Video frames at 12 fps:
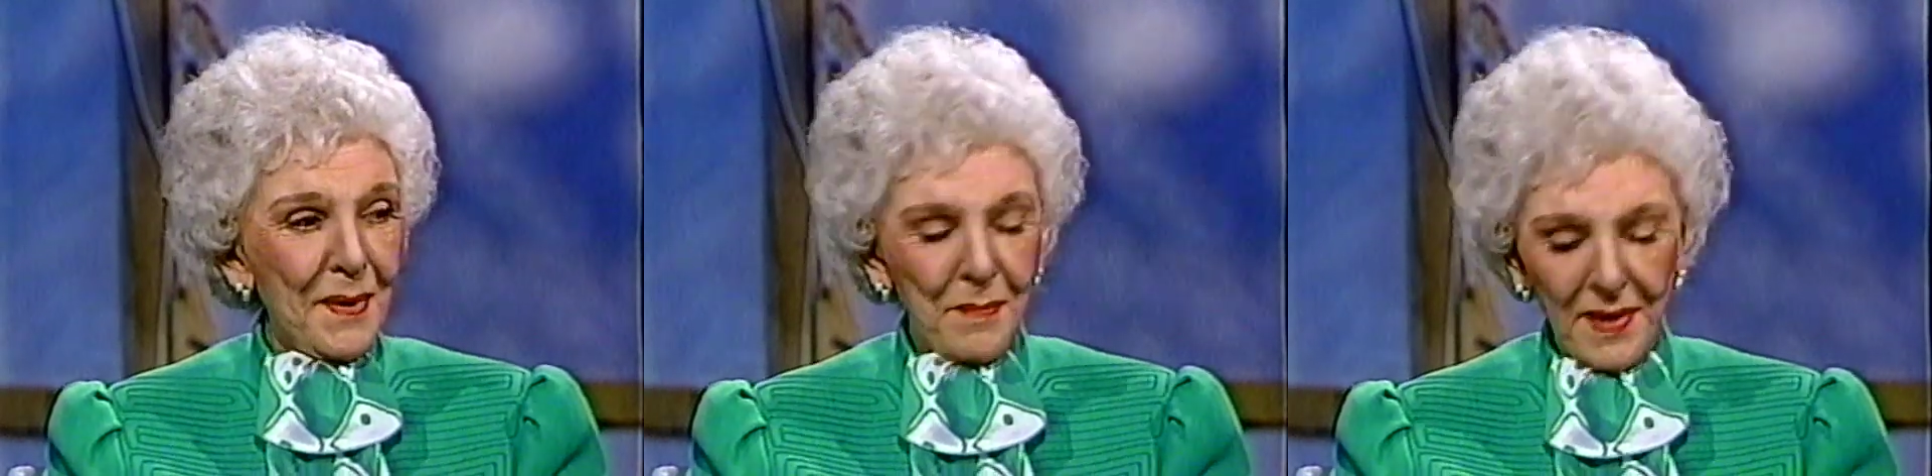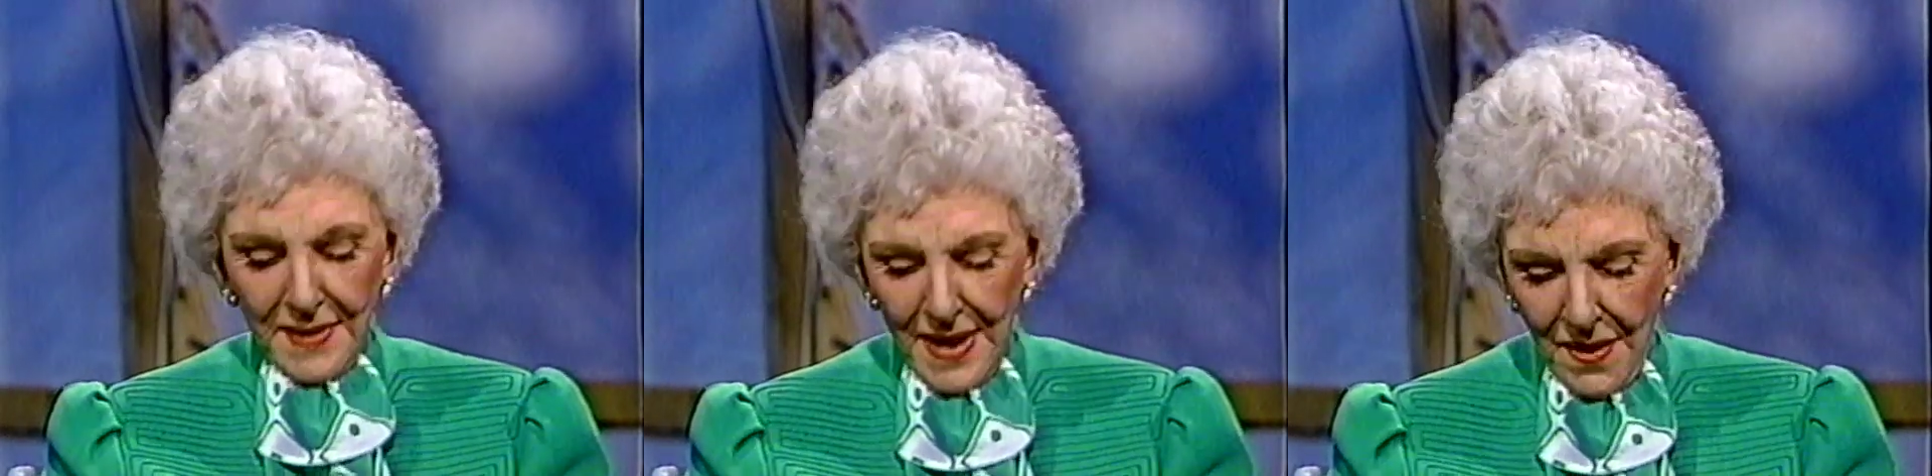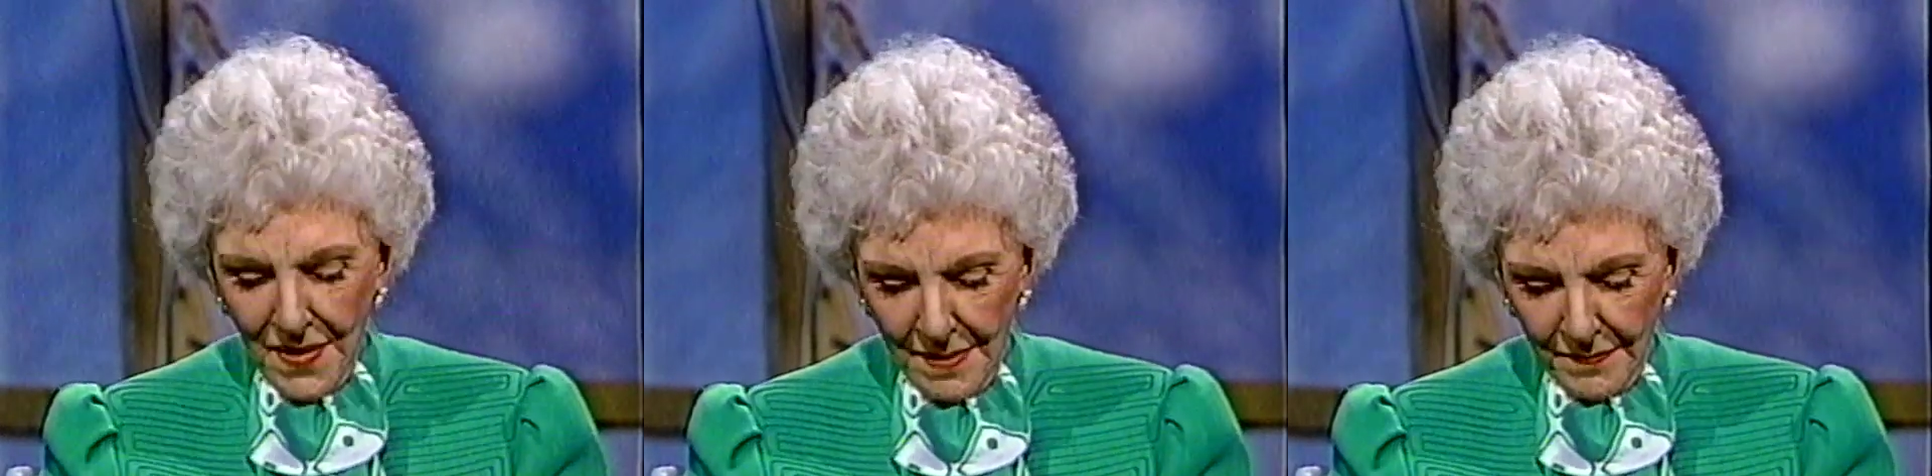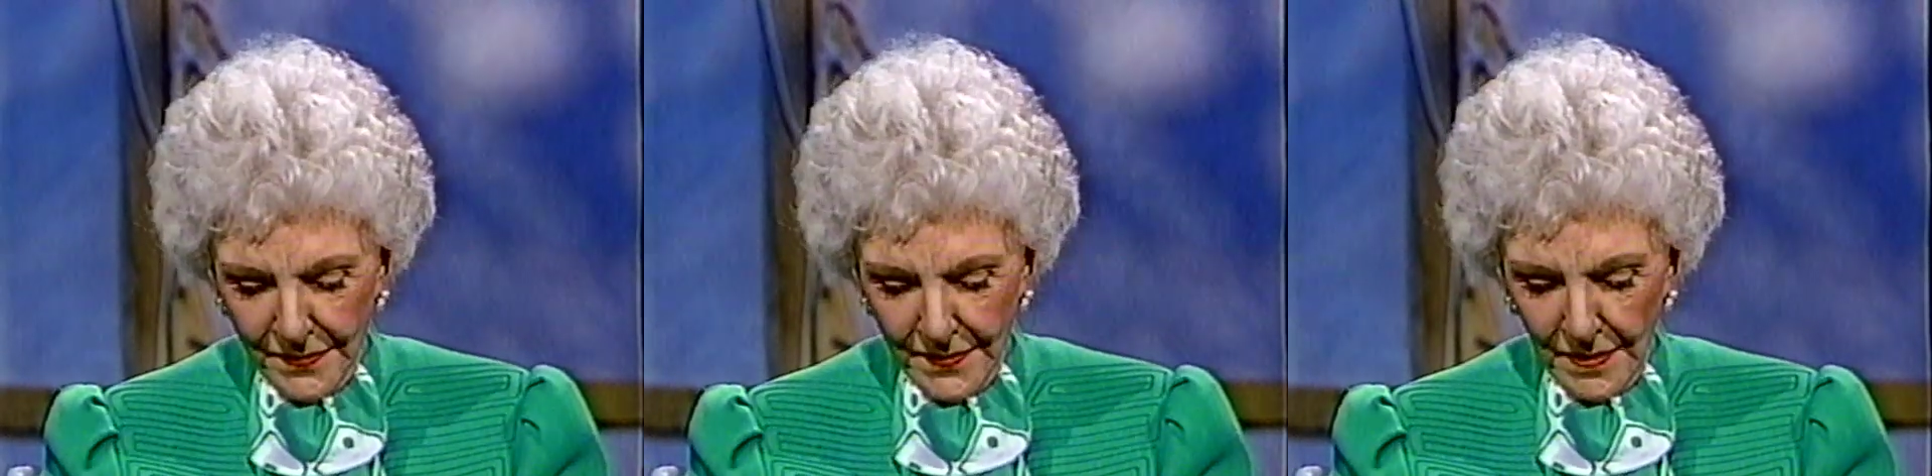But now
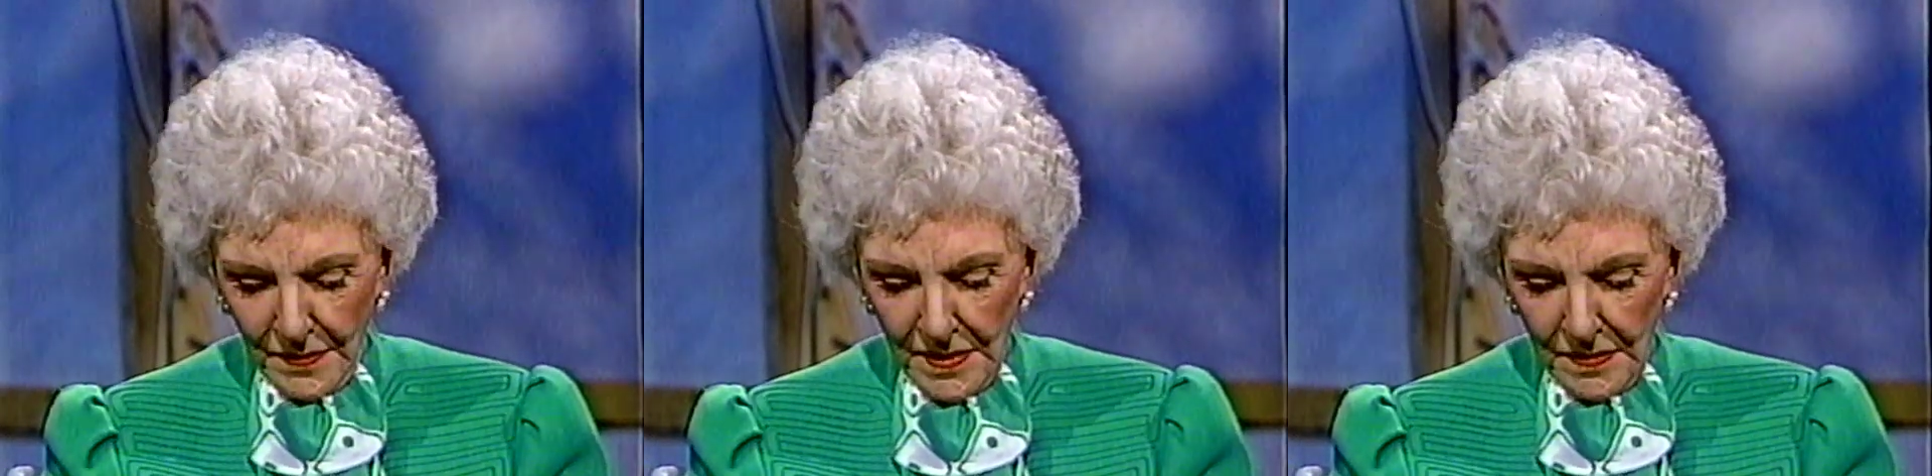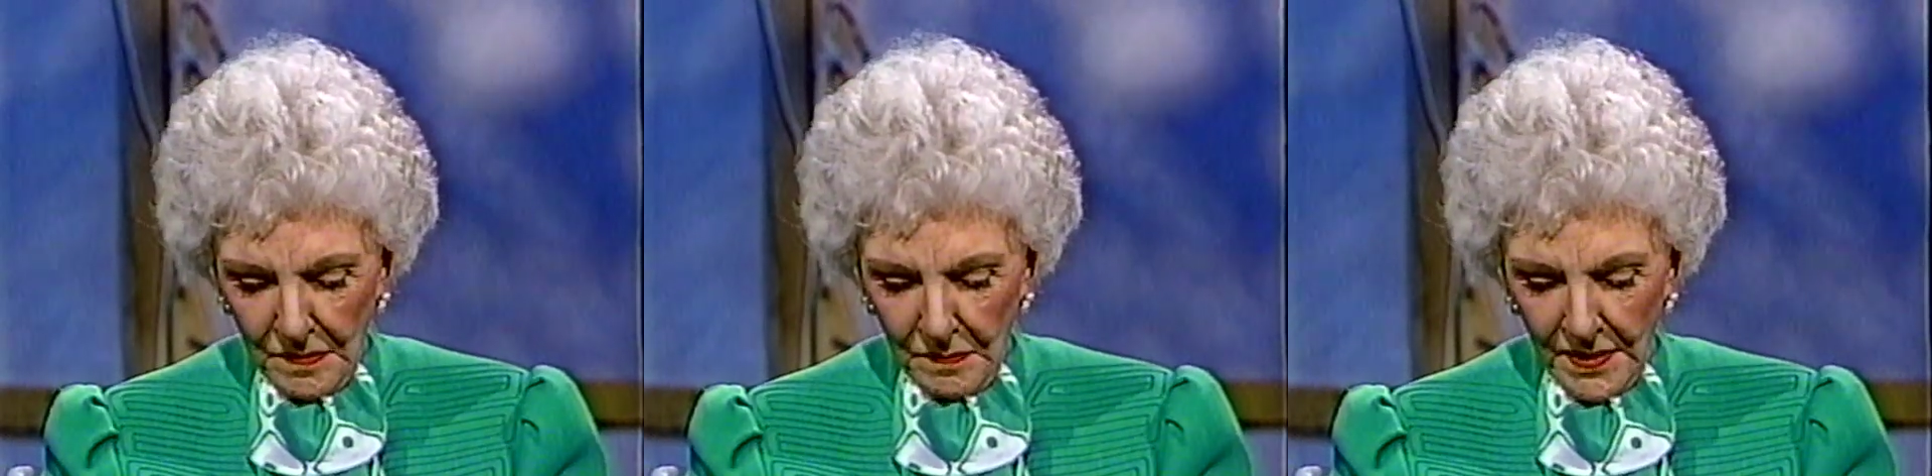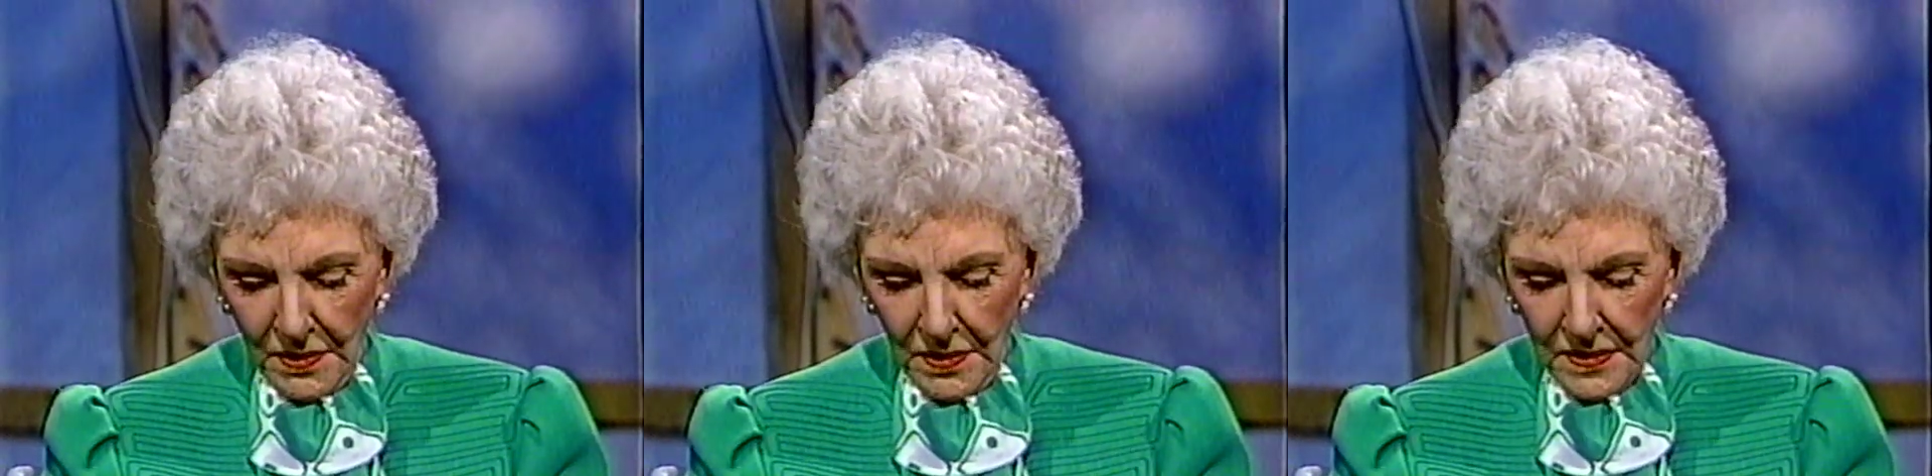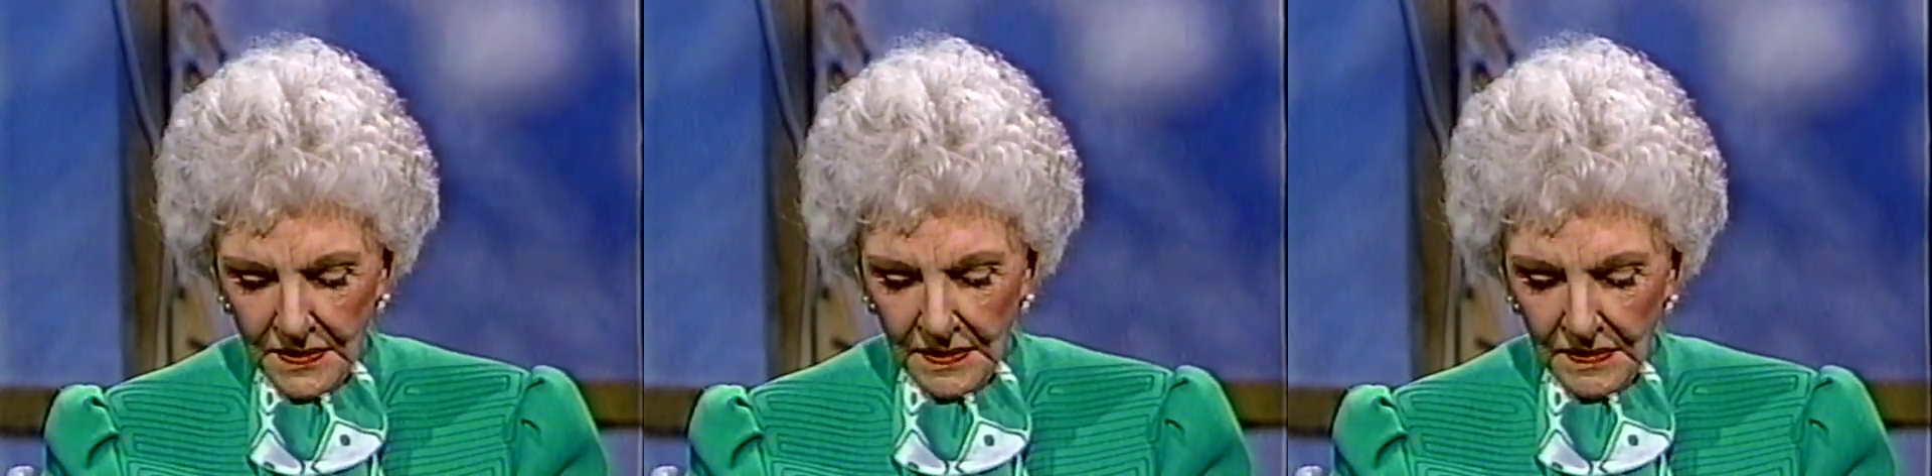I'm thrilled that
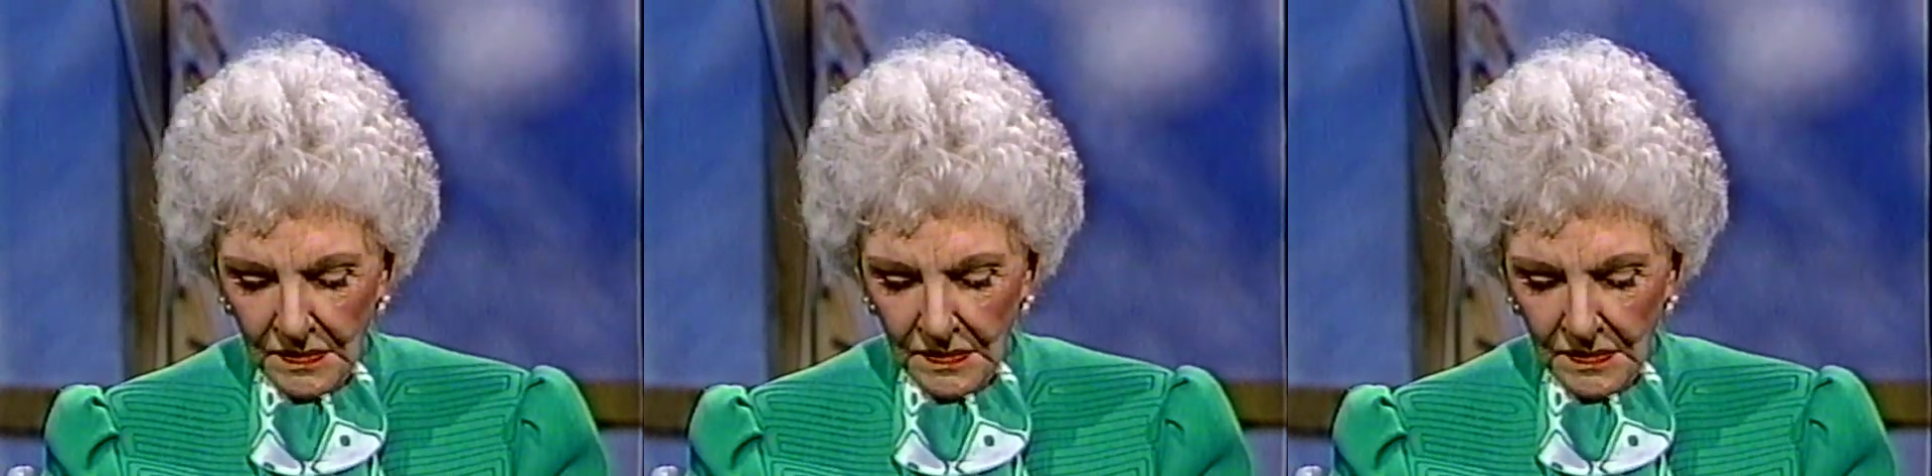because